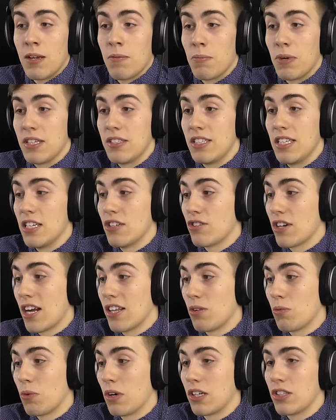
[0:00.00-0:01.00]
Press D to drive
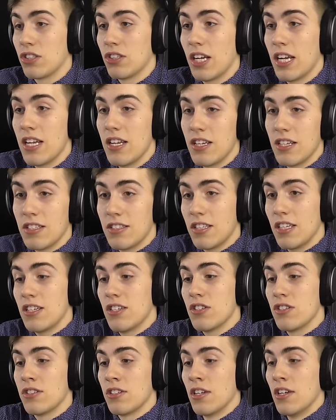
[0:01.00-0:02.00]
the works, and now you can see
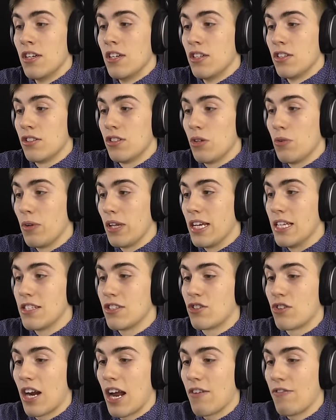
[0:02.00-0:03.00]
there's two lanes
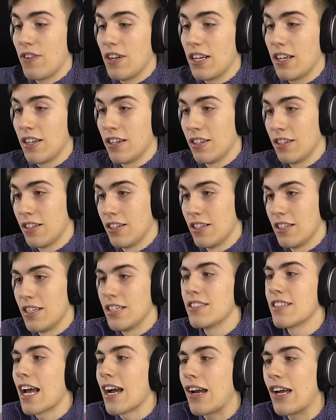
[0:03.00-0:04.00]
of traffic.
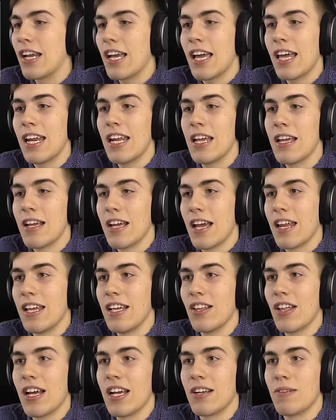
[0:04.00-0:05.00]
It's not gonna get any, any
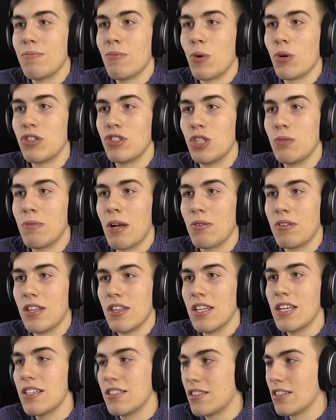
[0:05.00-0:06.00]
like more zoomed out than
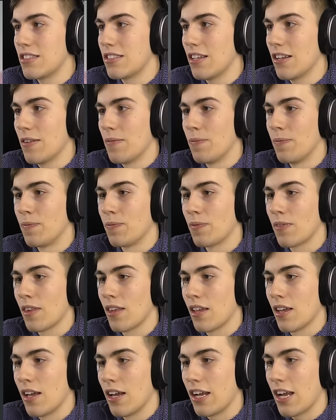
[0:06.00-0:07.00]
this, is it?
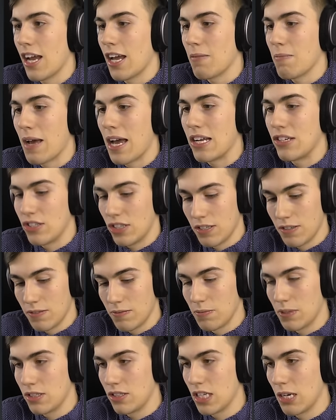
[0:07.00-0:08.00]
I can't imagine.
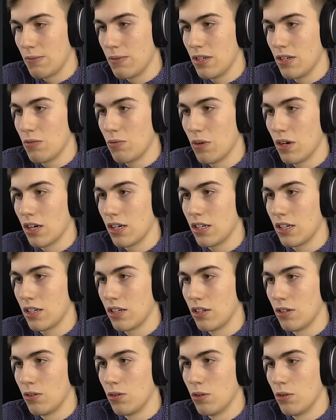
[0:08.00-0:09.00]
Press W to work.
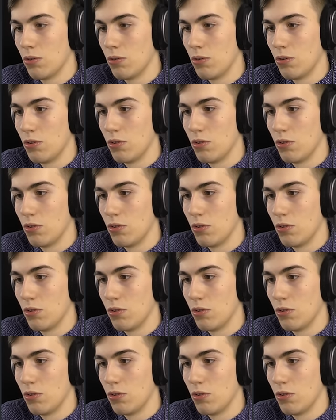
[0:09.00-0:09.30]
Oh.